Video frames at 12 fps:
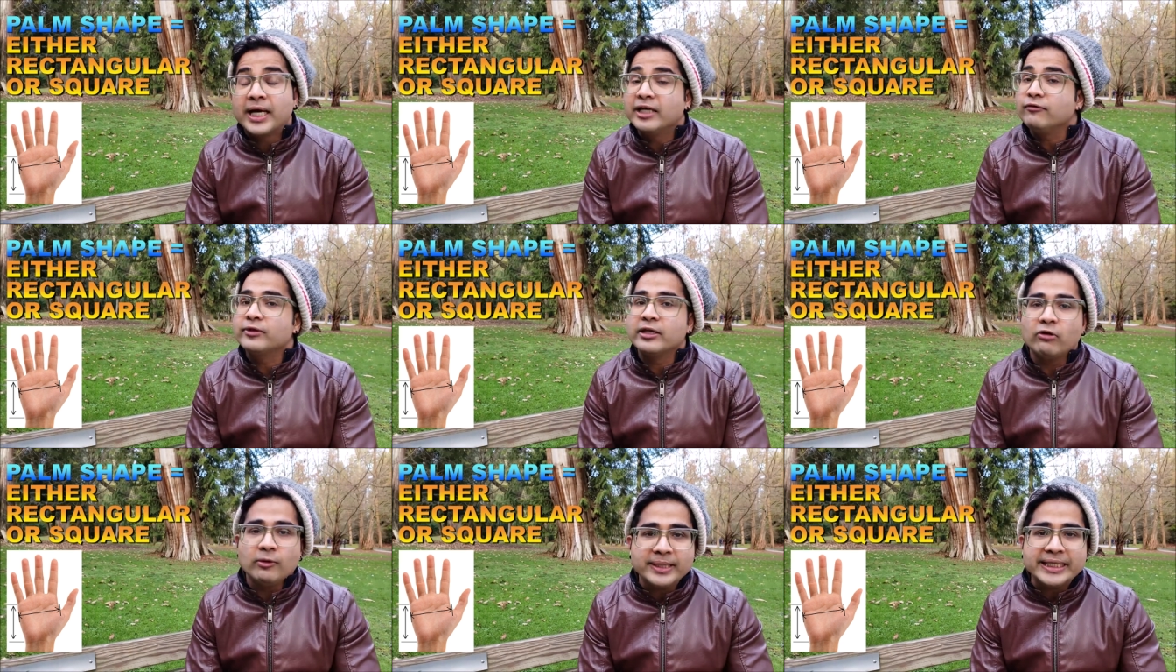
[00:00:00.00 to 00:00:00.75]
And if
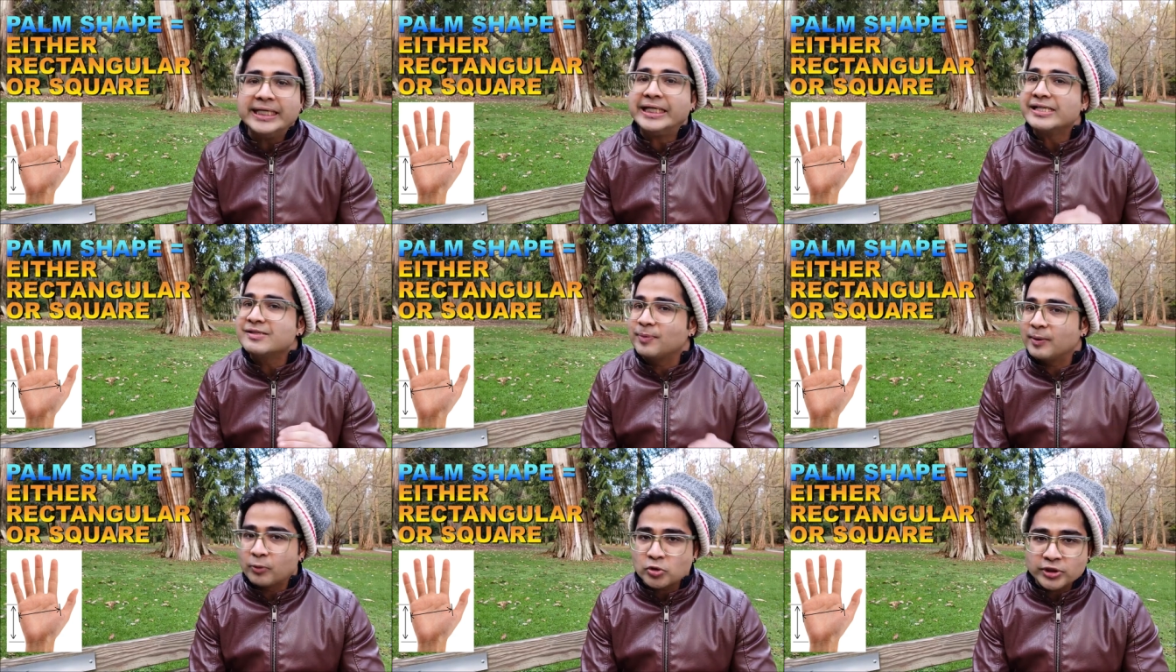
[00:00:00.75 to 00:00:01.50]
there will be any
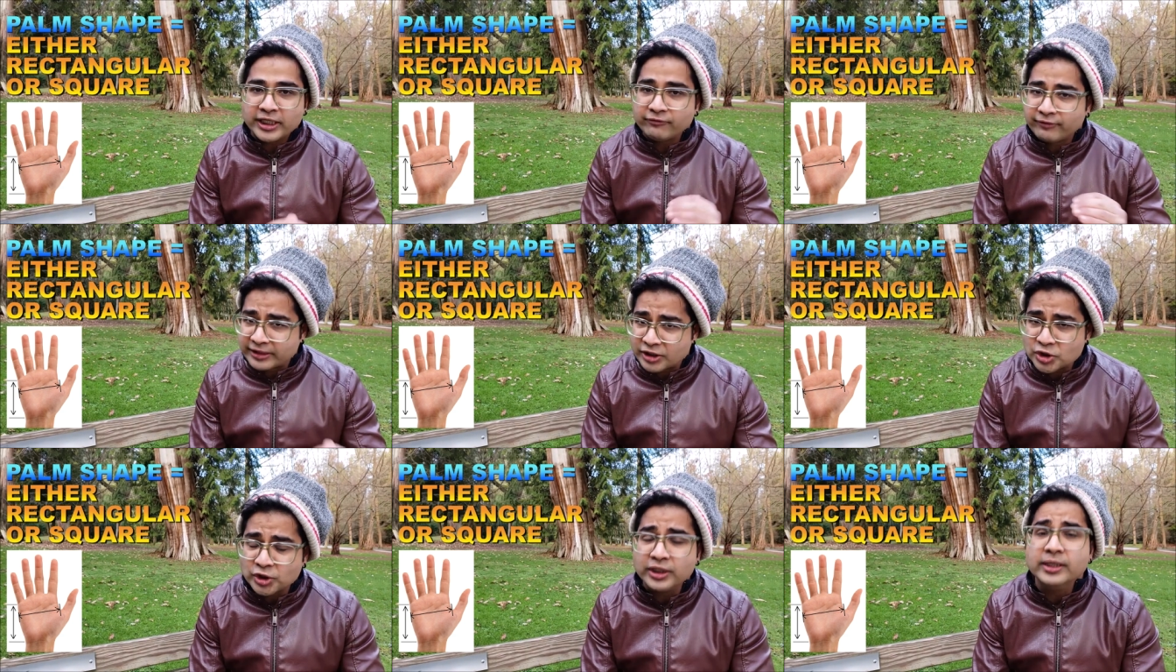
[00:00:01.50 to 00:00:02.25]
disproportionate
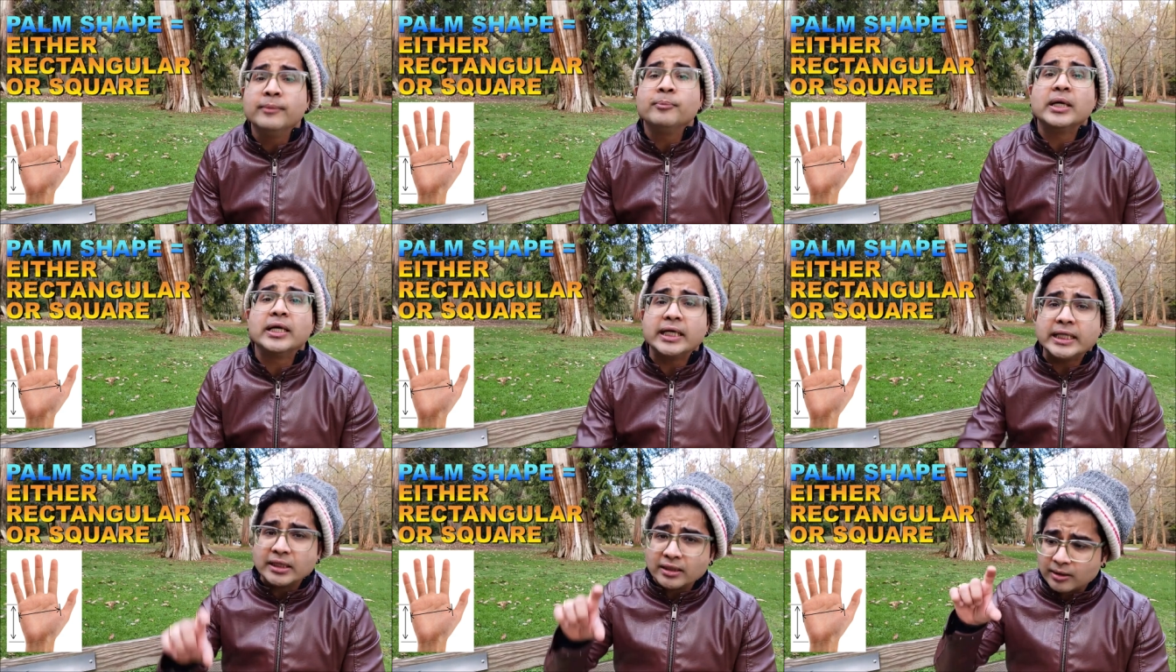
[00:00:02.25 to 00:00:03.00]
variation
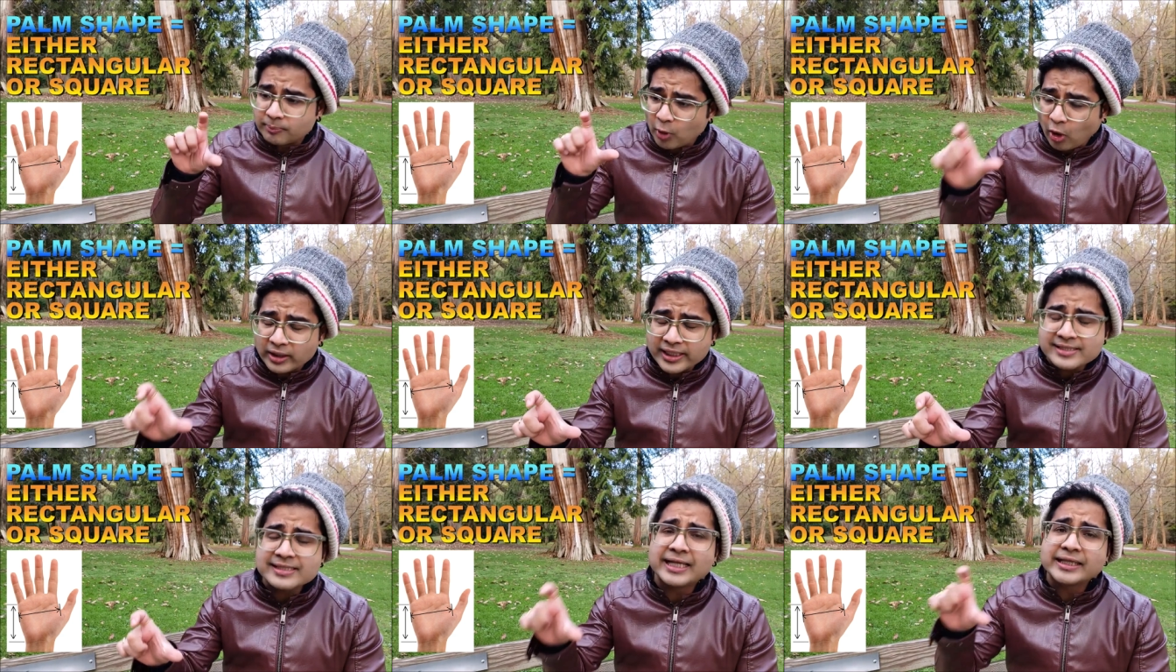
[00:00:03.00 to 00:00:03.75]
in the
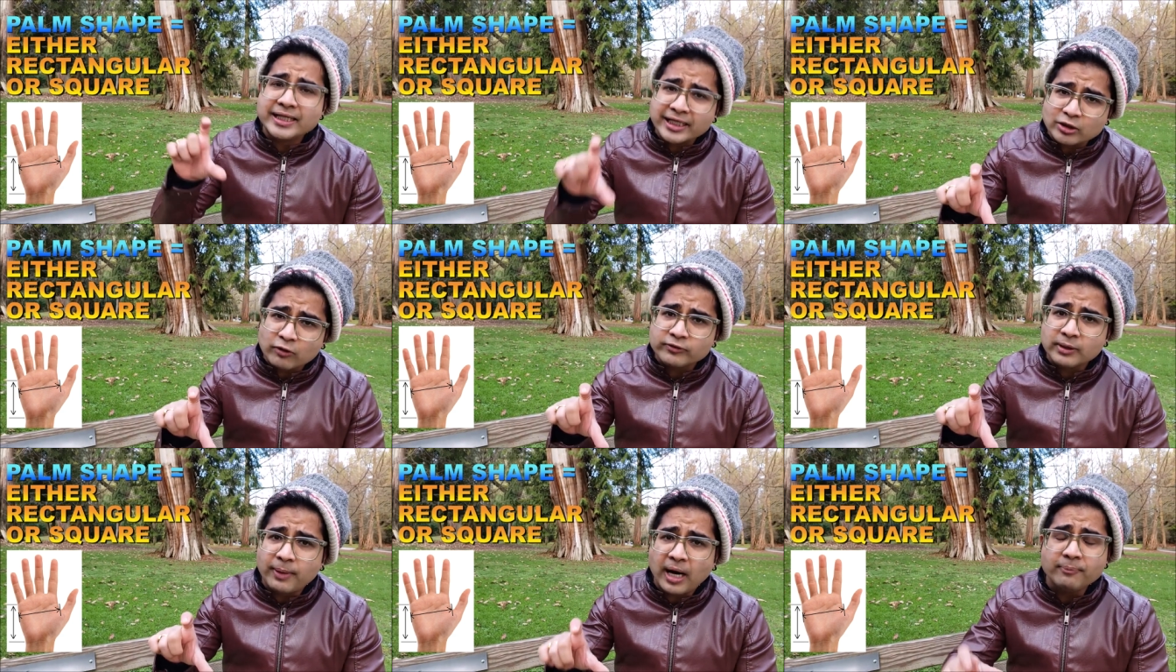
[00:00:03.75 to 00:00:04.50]
broadness and the length
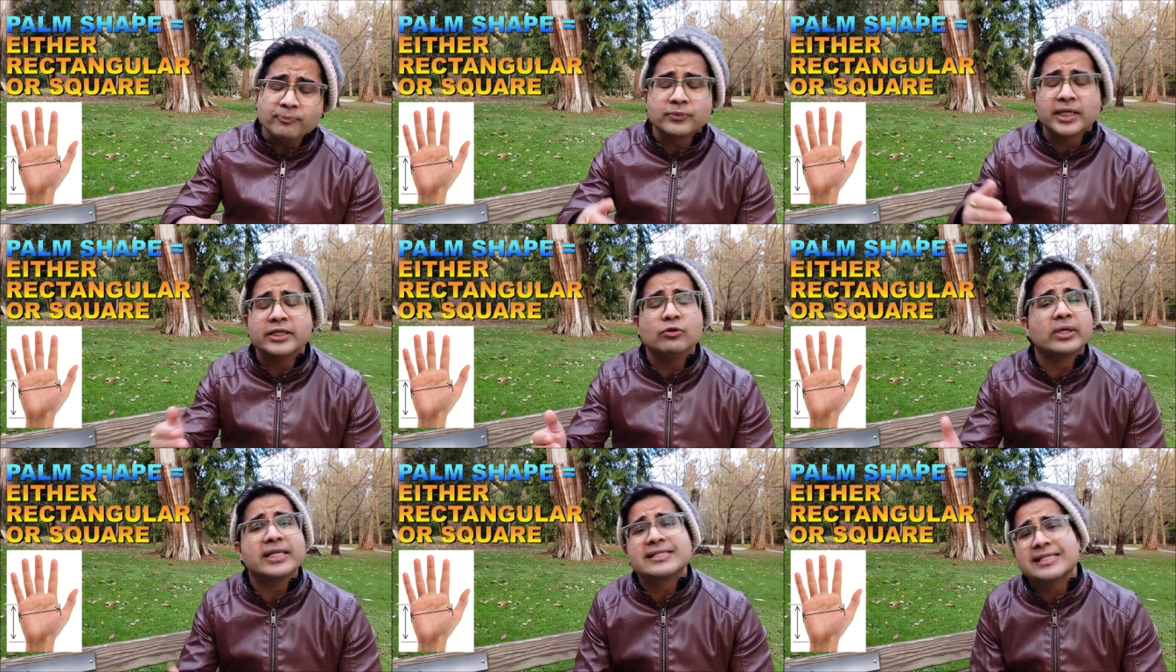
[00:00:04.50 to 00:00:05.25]
of the palm, then
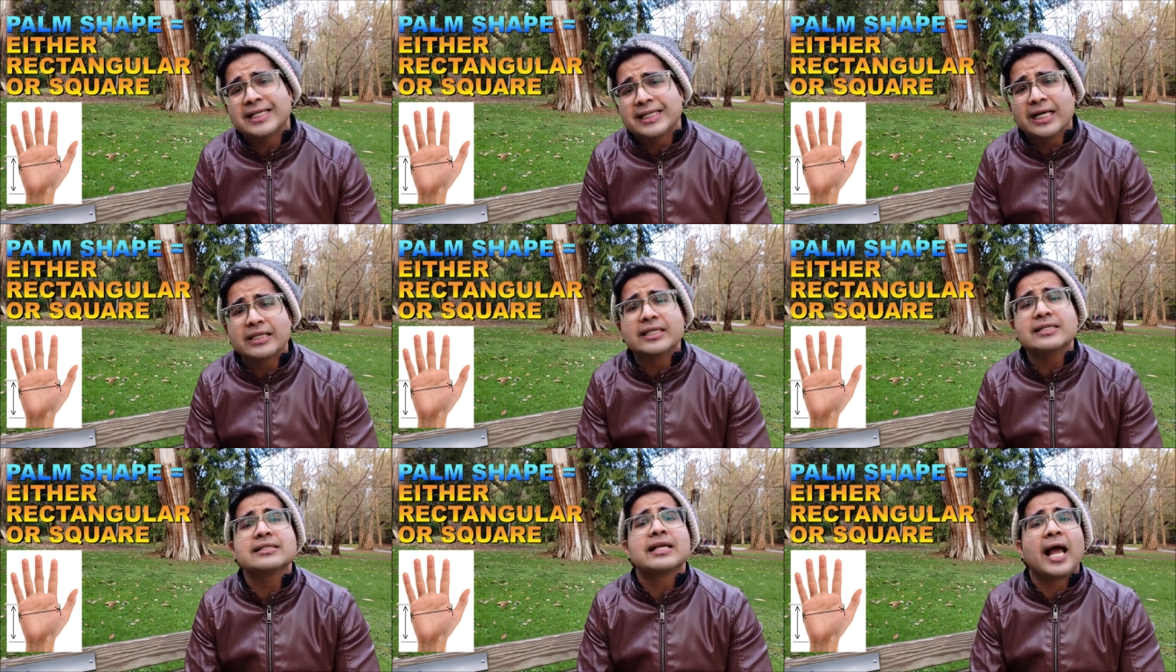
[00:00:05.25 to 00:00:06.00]
you can say that
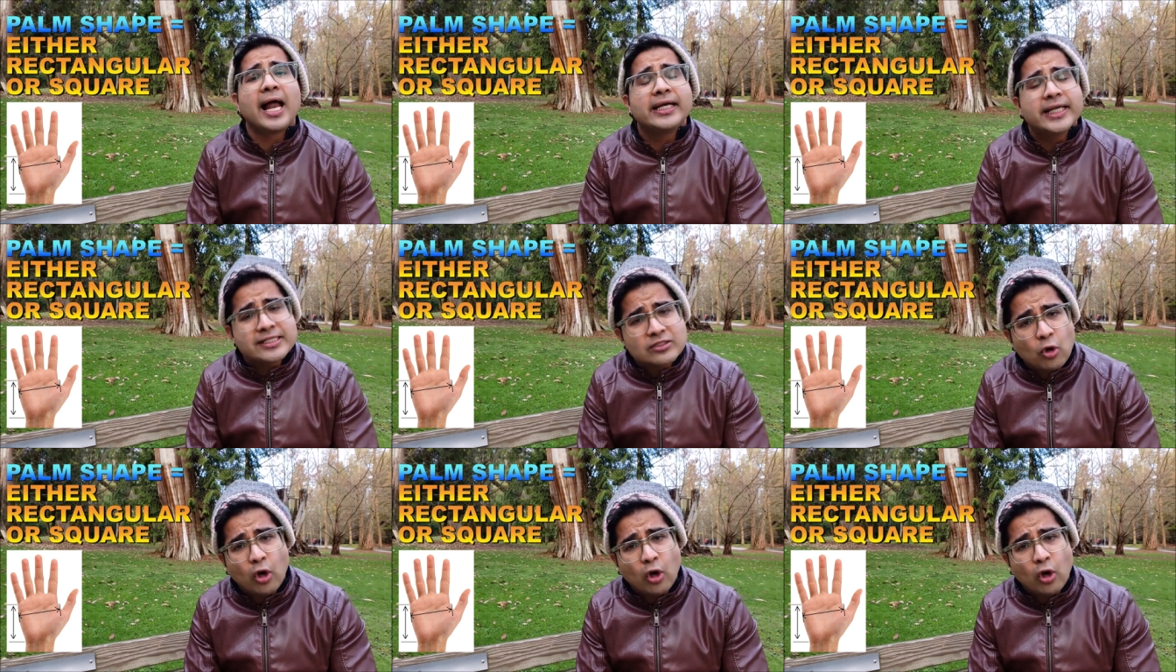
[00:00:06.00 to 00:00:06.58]
this hand has